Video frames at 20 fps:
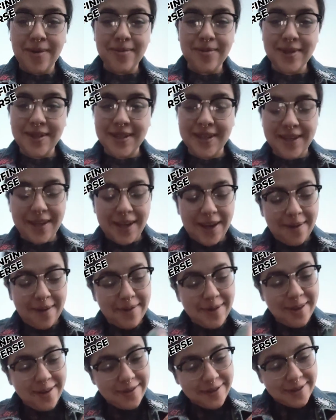I believe it was
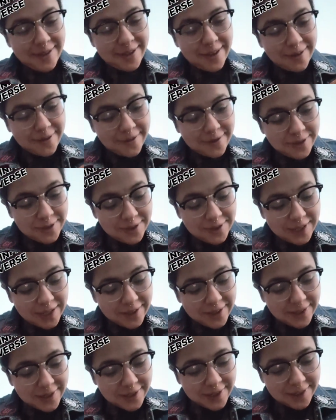like from
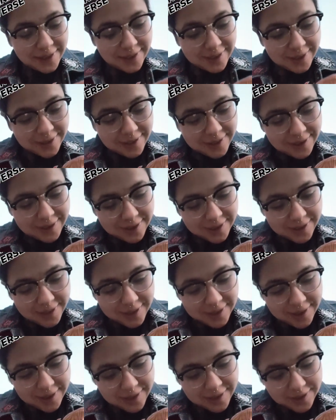
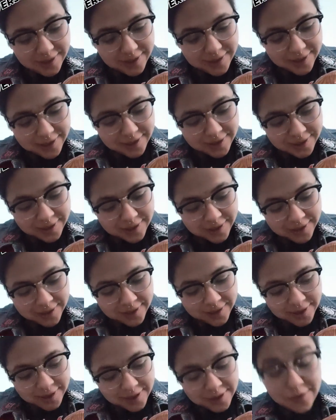2006.
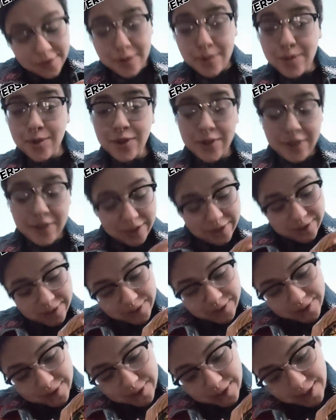From
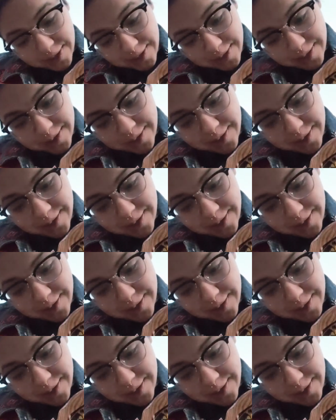2007.